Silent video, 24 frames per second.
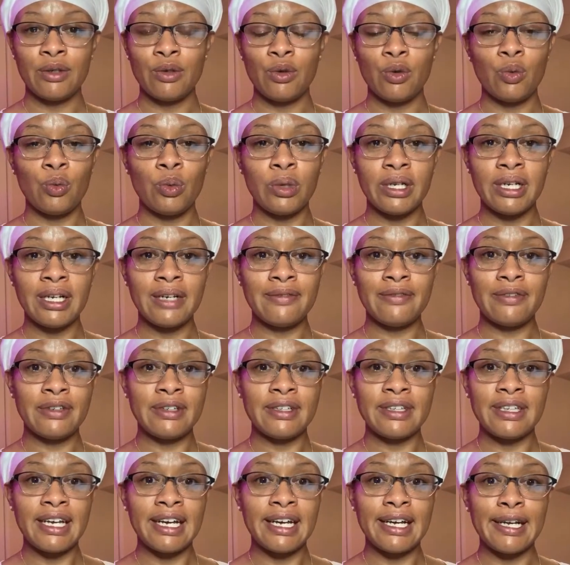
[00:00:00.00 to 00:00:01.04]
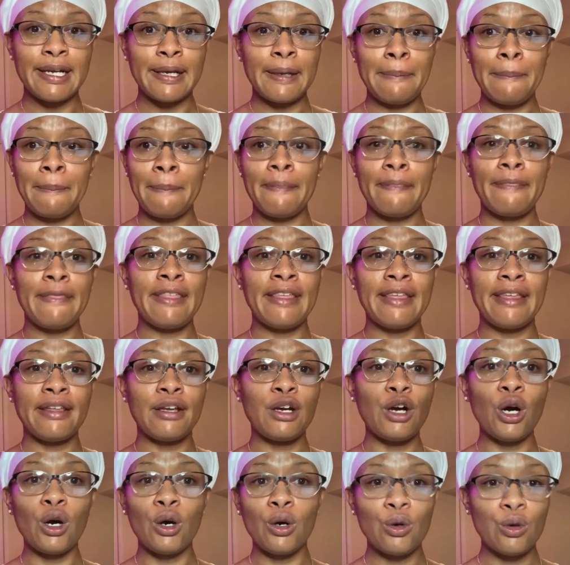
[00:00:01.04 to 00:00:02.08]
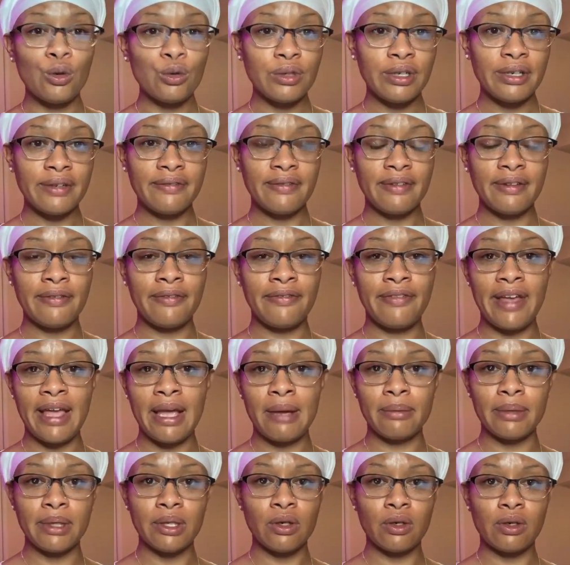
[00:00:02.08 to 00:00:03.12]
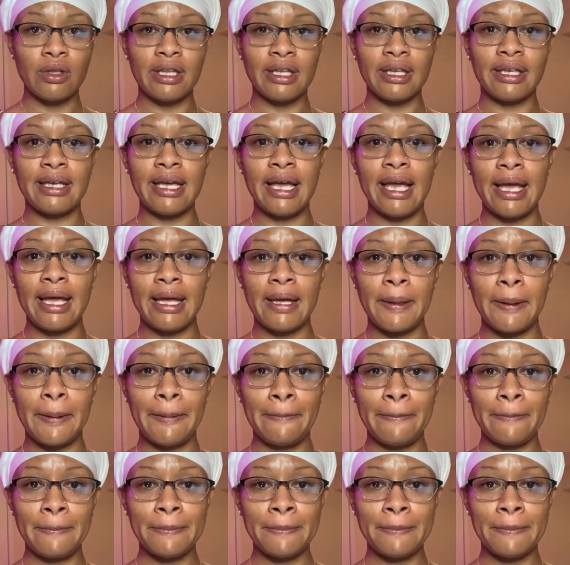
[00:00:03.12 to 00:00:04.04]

whatever, like the code of the family or the gang,